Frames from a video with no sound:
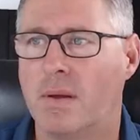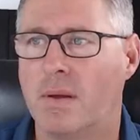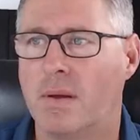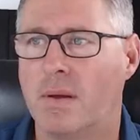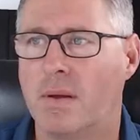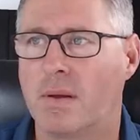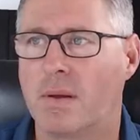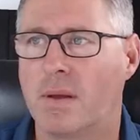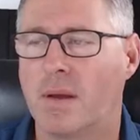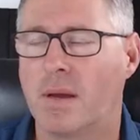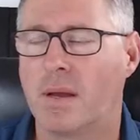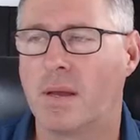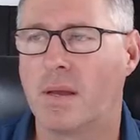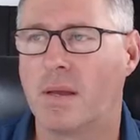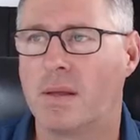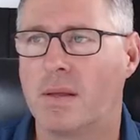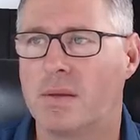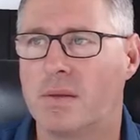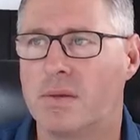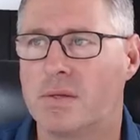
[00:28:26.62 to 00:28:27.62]
Okay,
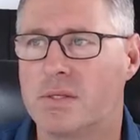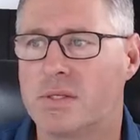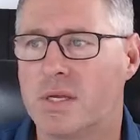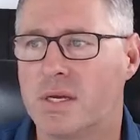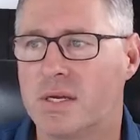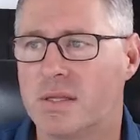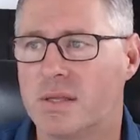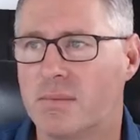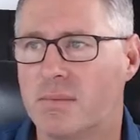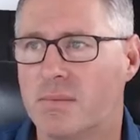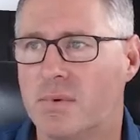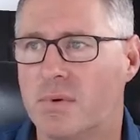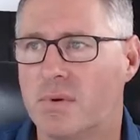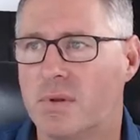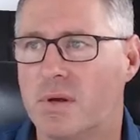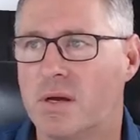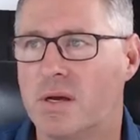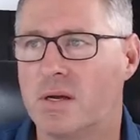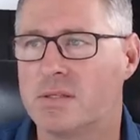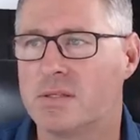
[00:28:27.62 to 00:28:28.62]
just take that wall.
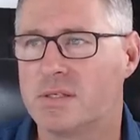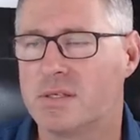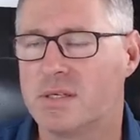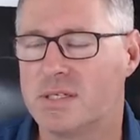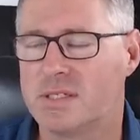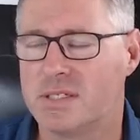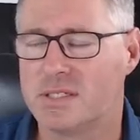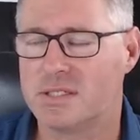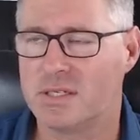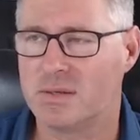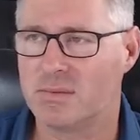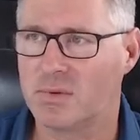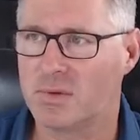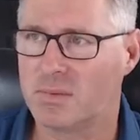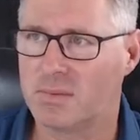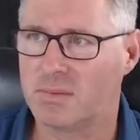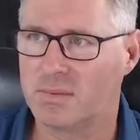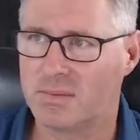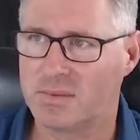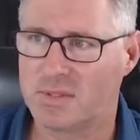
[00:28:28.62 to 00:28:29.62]
Ah, it's an existing
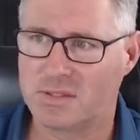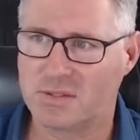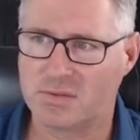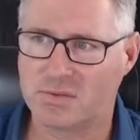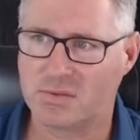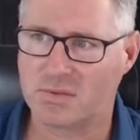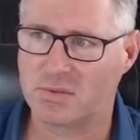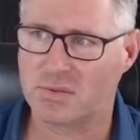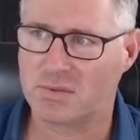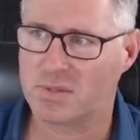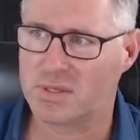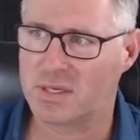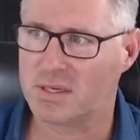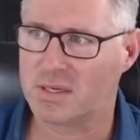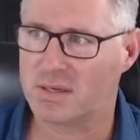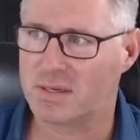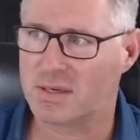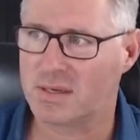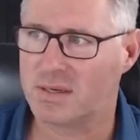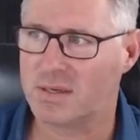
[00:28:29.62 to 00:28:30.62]
wall. Just draw it. Yeah,
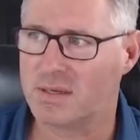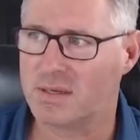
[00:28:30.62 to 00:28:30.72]
okay.